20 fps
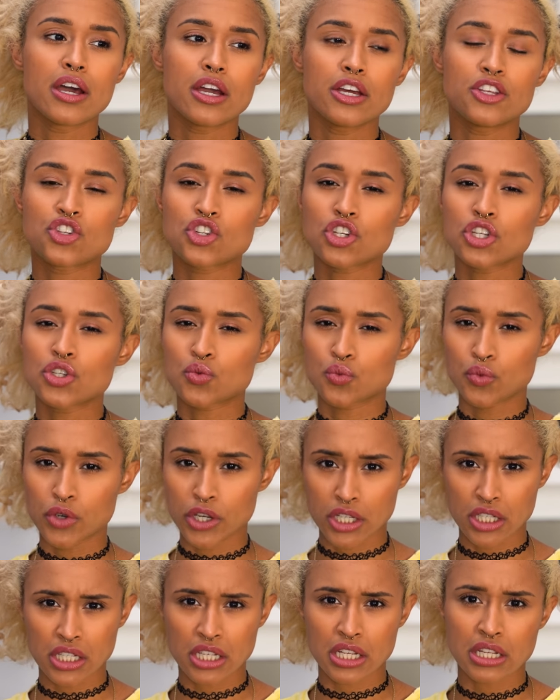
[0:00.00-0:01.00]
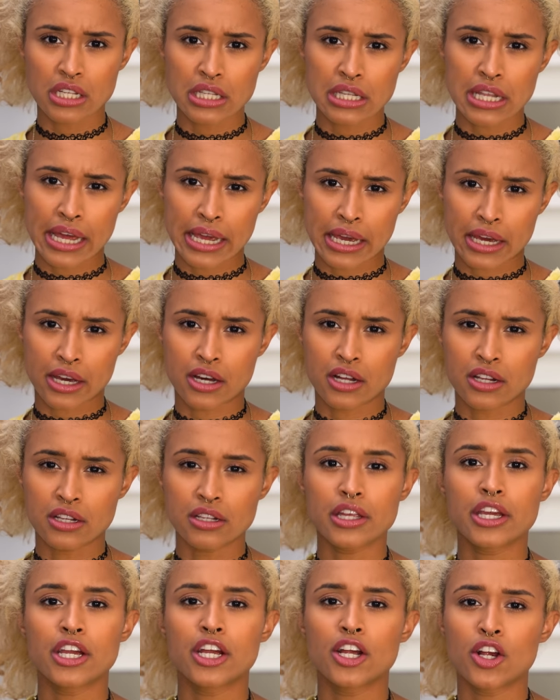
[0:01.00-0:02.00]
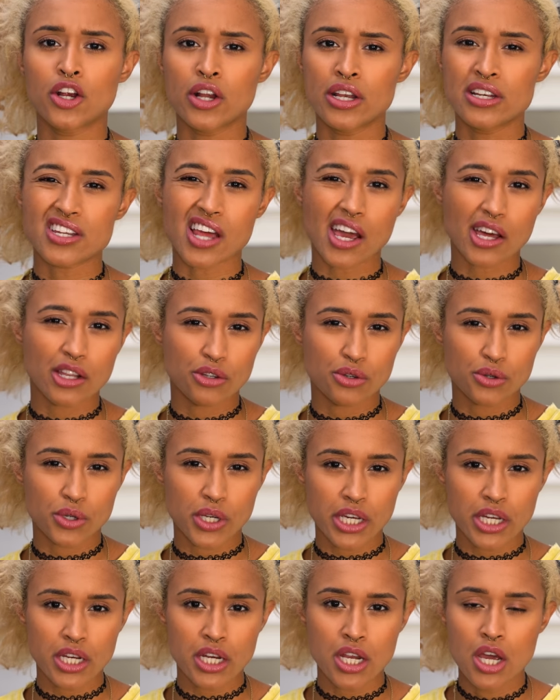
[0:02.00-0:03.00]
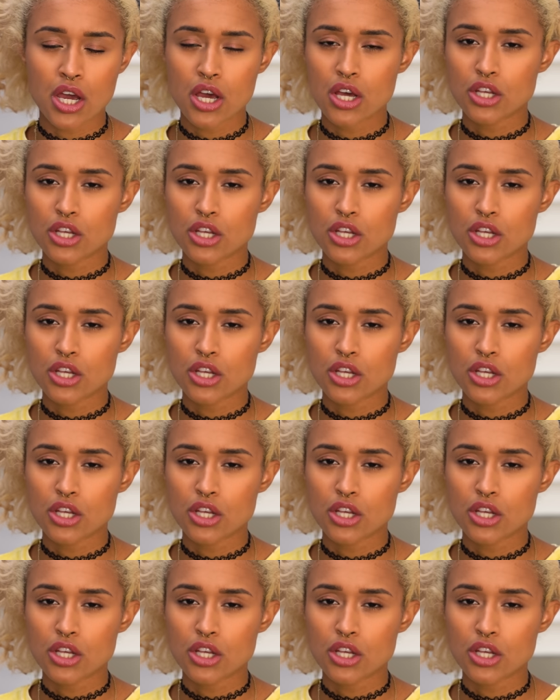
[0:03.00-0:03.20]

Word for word: is just really like clear and diluted.